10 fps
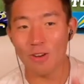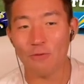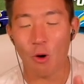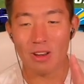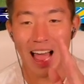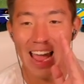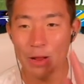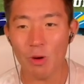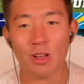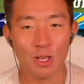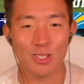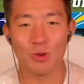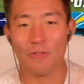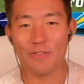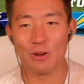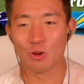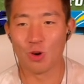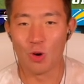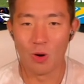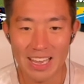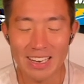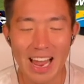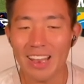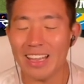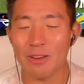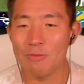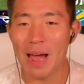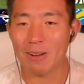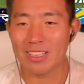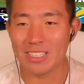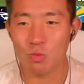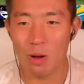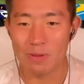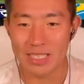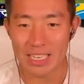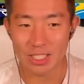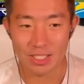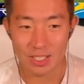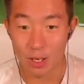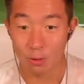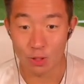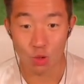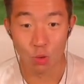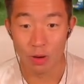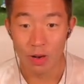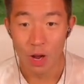and four, not anywhere close to a field goal. And not like it would matter because it's one possession, so screw it.